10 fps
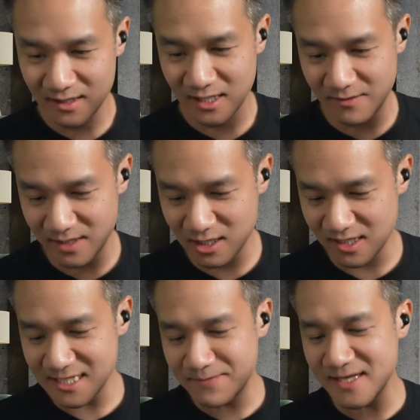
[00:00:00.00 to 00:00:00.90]
Here we go,
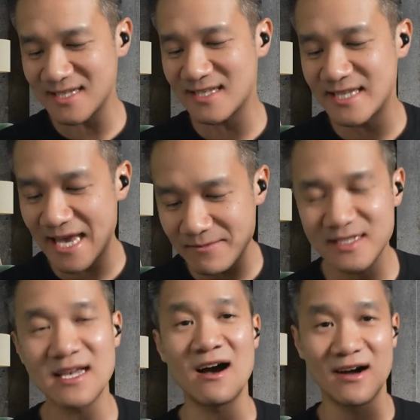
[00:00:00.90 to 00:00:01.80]
let's play the same
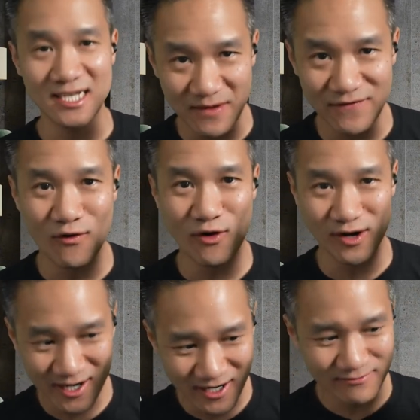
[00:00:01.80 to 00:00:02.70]
sound as before
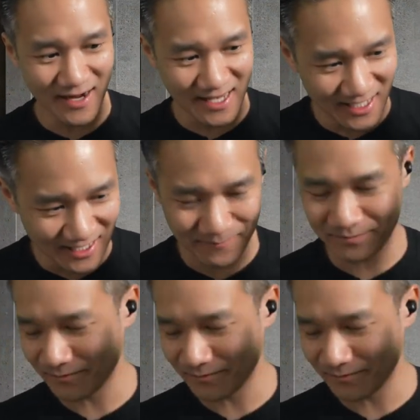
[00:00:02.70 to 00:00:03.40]
right here.